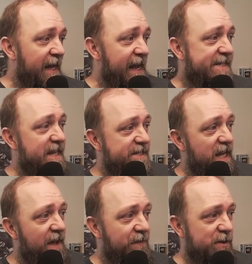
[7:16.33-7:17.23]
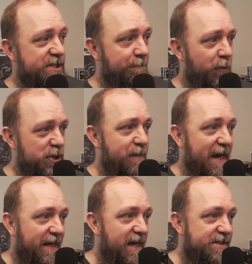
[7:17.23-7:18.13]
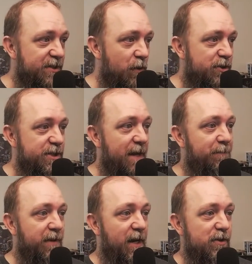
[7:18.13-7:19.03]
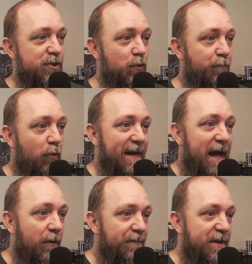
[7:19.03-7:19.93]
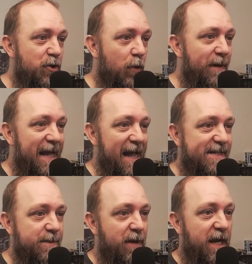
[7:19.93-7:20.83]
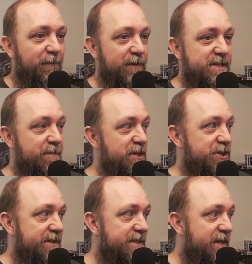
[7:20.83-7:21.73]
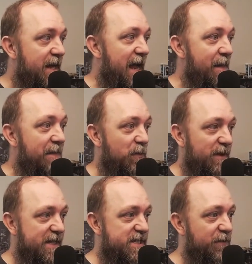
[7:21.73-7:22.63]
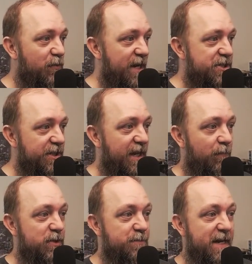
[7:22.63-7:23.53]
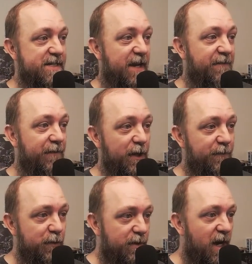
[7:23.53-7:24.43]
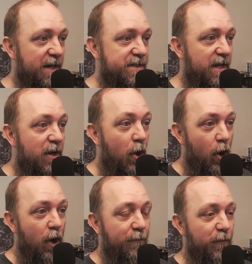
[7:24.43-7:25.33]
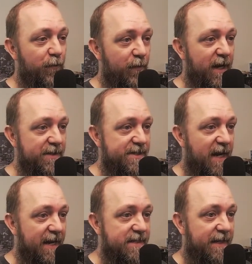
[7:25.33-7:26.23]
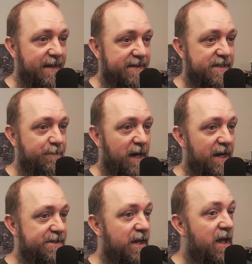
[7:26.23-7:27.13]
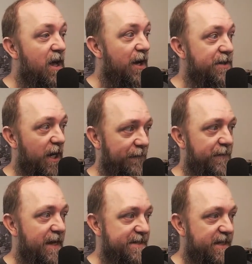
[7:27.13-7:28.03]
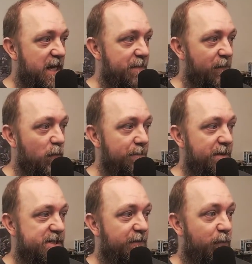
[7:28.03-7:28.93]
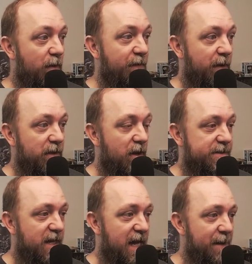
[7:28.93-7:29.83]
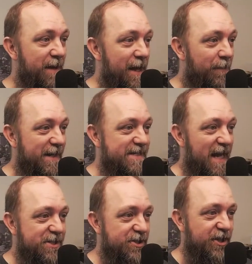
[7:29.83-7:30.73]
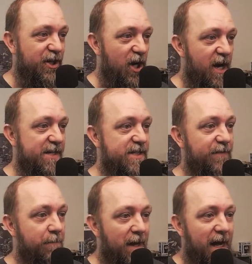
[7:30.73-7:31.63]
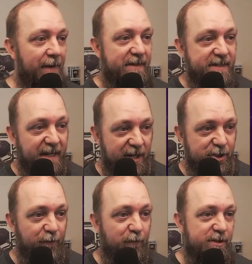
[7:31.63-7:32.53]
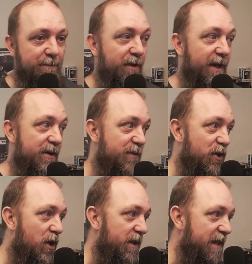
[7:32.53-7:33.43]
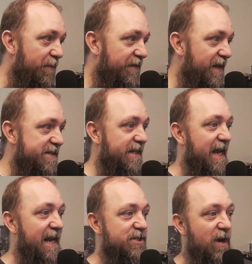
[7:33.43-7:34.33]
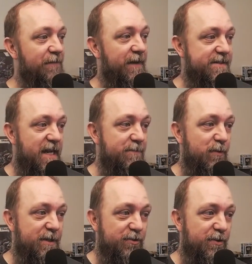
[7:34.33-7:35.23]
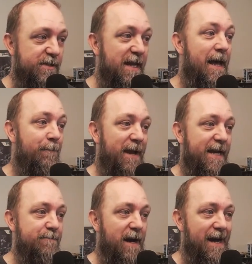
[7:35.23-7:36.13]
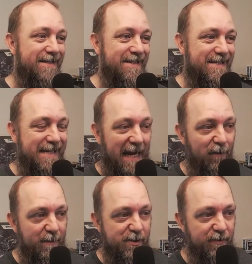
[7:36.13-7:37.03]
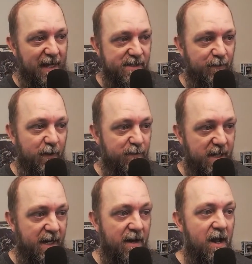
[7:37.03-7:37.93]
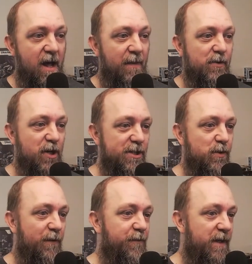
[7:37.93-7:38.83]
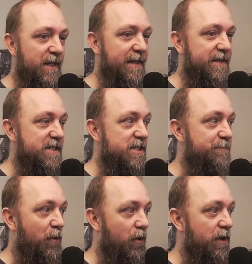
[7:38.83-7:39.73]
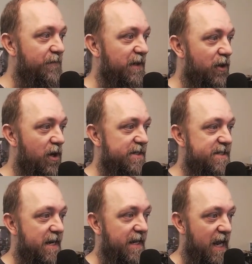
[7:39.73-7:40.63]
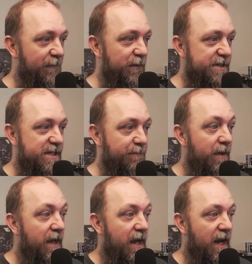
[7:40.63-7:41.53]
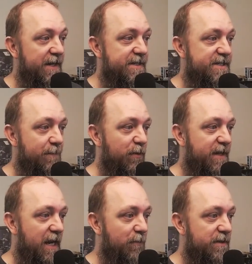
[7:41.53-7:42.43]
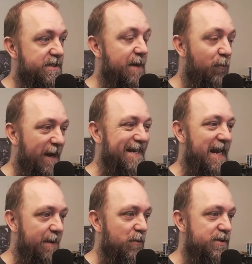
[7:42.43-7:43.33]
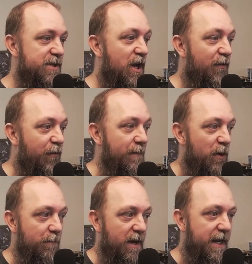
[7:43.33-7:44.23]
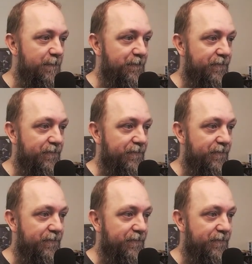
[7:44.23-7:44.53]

It says uh, there's some pushback against the notion that players who point out that nobody has to pay for these missions and that the release of the creation kit, which means a flood of new content, all for free on sites like Nexus Mods, enough to keep everyone busy for a very long time. But it's not just the cost of the mod that's the issue for some players. Recalling that Bethesda's catastrophic attempt to introduce paid mods in Skyrim in 2015, there's also a feeling that this is part of the long-standing effort to uh, to separate game separate gamers from their money.